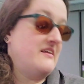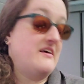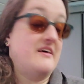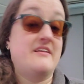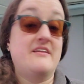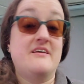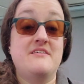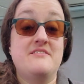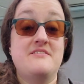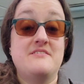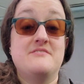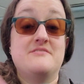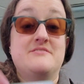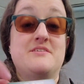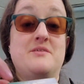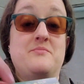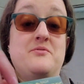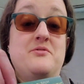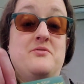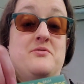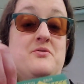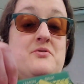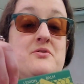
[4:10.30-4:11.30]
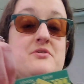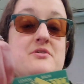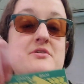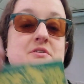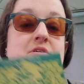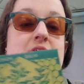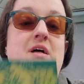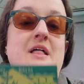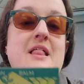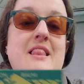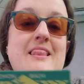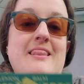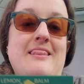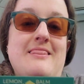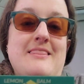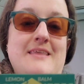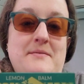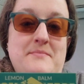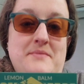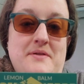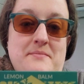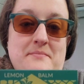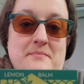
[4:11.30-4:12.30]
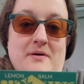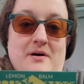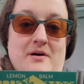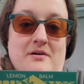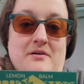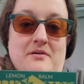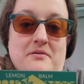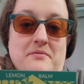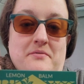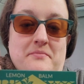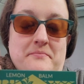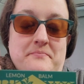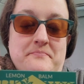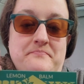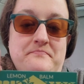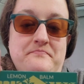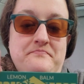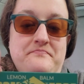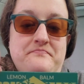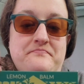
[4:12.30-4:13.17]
another double order, lemon balm.